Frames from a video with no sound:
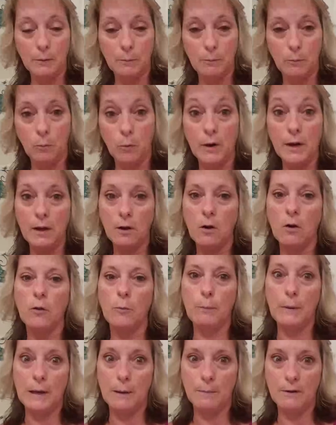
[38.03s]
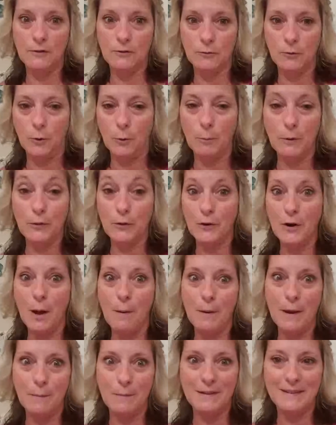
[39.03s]
what I call the babies room, but they're not
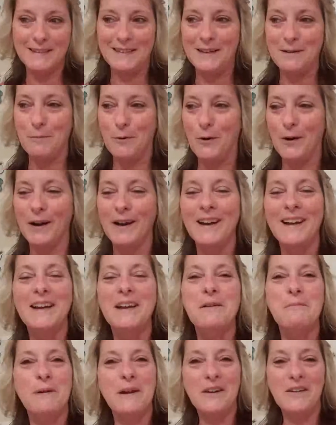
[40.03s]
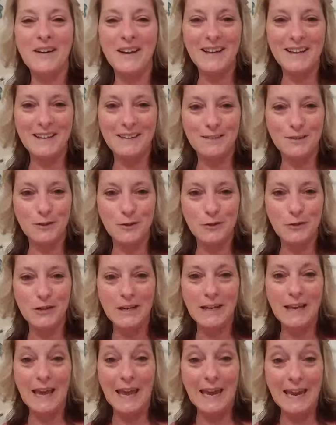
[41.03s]
babies anymore. My grandkids are
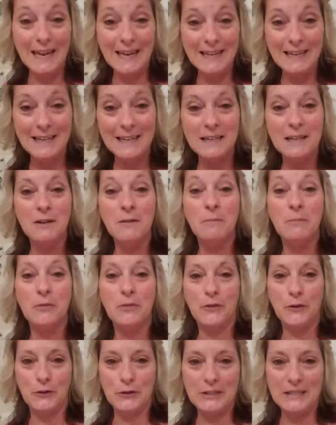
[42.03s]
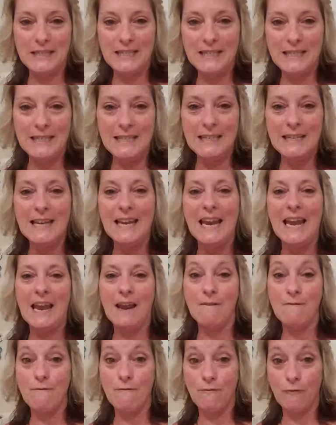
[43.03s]
turning 8, 13,
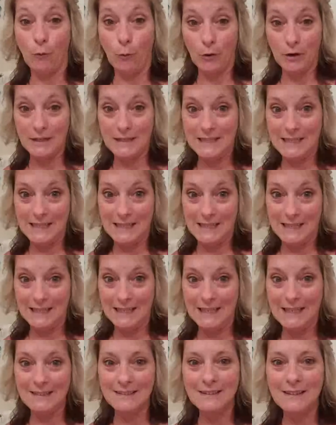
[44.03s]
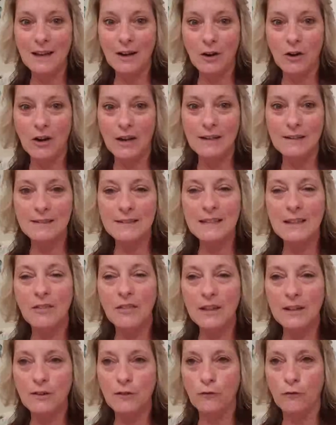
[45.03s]
and 14. Isn't that crazy?
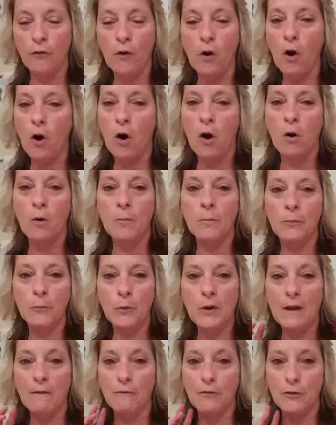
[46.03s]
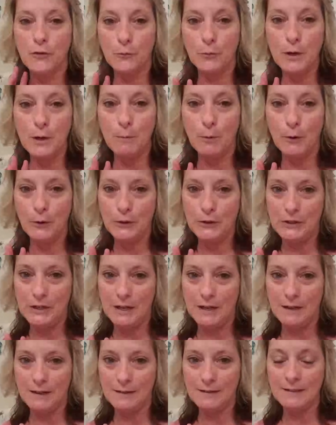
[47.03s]
This fall we have 3
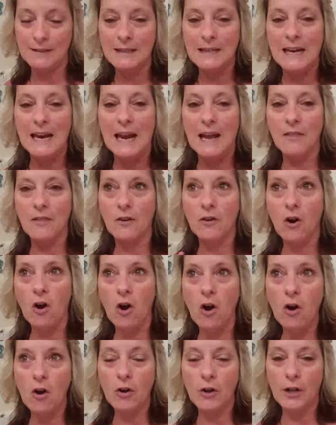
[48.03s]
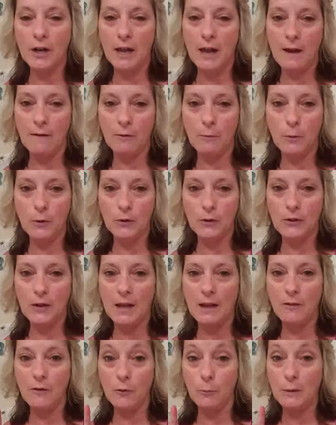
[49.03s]
birthdays, and they're all going to have a
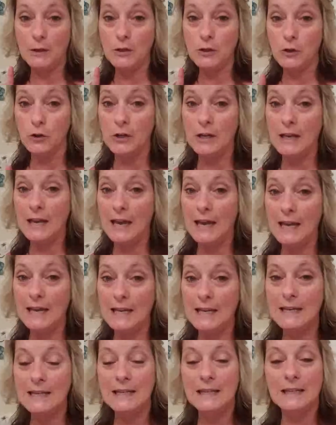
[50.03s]
birthday. They'll be turning 8,